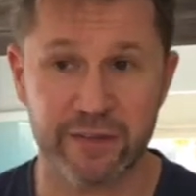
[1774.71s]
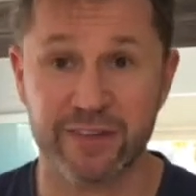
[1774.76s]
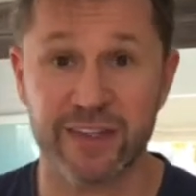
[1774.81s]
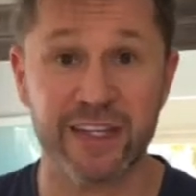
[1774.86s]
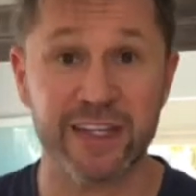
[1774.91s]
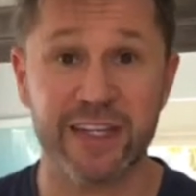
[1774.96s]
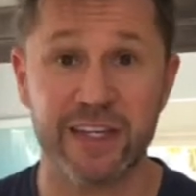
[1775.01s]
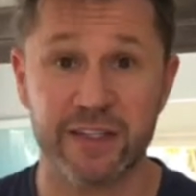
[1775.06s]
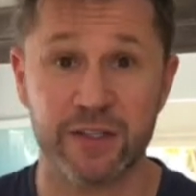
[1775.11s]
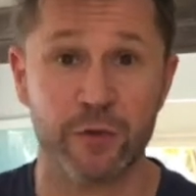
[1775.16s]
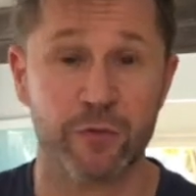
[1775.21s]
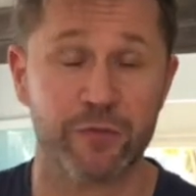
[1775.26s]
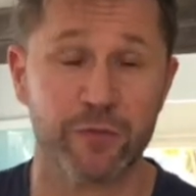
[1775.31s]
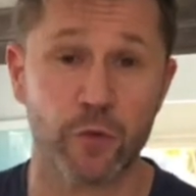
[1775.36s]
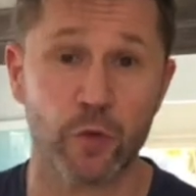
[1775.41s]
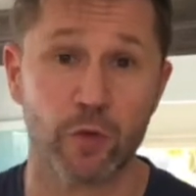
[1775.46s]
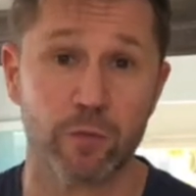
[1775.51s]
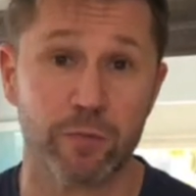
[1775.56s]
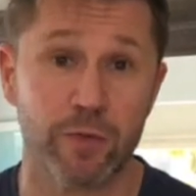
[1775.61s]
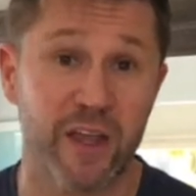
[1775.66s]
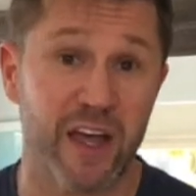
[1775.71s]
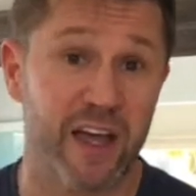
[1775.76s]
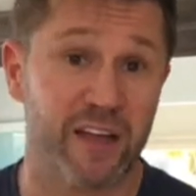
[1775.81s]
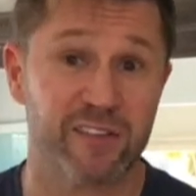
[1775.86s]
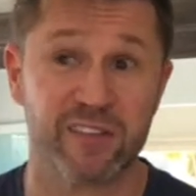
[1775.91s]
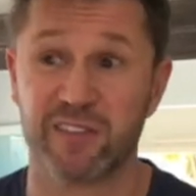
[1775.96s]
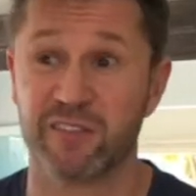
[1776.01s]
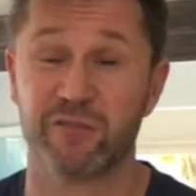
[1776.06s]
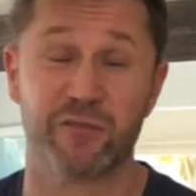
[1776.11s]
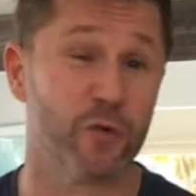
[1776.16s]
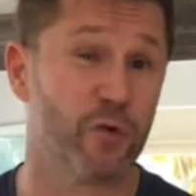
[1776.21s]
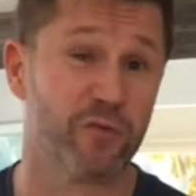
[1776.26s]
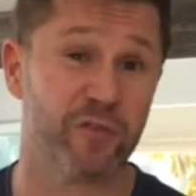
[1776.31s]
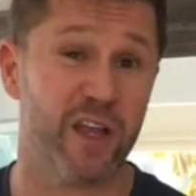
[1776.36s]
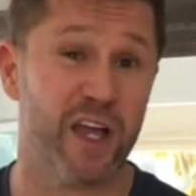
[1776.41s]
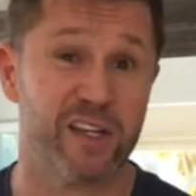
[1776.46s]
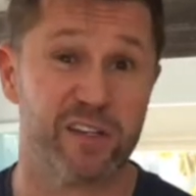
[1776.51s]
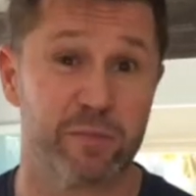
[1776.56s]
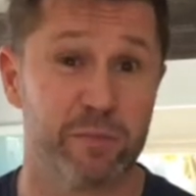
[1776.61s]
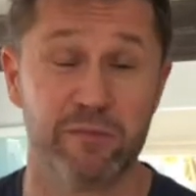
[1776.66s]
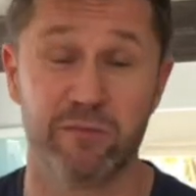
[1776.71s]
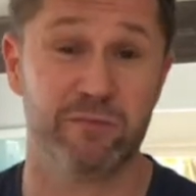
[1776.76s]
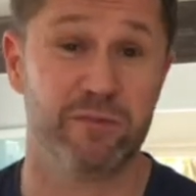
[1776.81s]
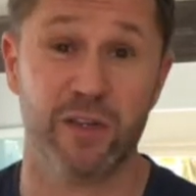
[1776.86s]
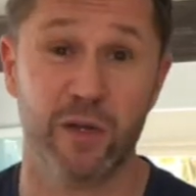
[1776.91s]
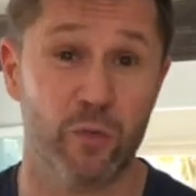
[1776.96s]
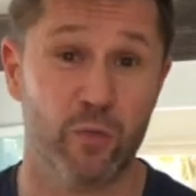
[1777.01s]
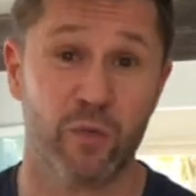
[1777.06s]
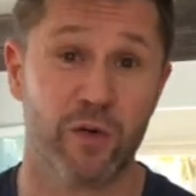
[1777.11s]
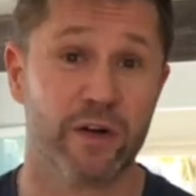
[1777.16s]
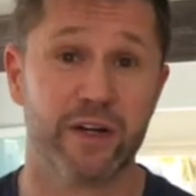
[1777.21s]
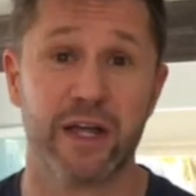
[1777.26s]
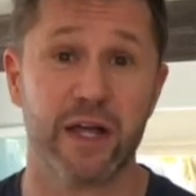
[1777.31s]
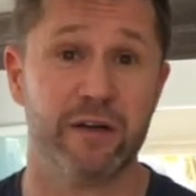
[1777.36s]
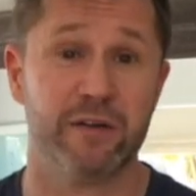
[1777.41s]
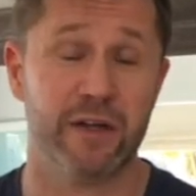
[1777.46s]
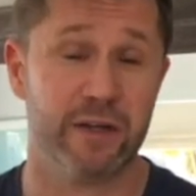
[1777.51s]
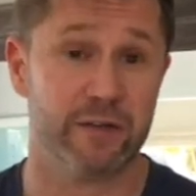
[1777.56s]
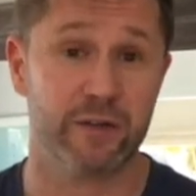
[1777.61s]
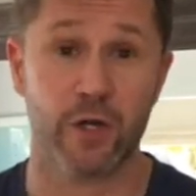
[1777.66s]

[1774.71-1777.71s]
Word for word: to get your full-fledged, workout in.